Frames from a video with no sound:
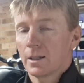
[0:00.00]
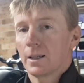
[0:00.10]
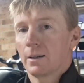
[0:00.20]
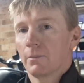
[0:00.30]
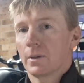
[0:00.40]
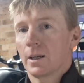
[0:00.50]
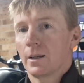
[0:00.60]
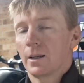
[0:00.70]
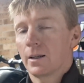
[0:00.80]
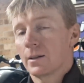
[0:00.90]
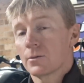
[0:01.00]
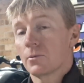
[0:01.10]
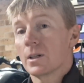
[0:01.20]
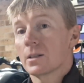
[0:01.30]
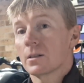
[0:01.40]
and there's
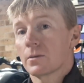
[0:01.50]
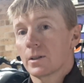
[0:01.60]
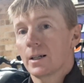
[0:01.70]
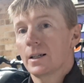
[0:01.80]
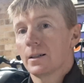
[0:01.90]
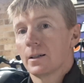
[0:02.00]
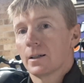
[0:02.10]
reasons for that.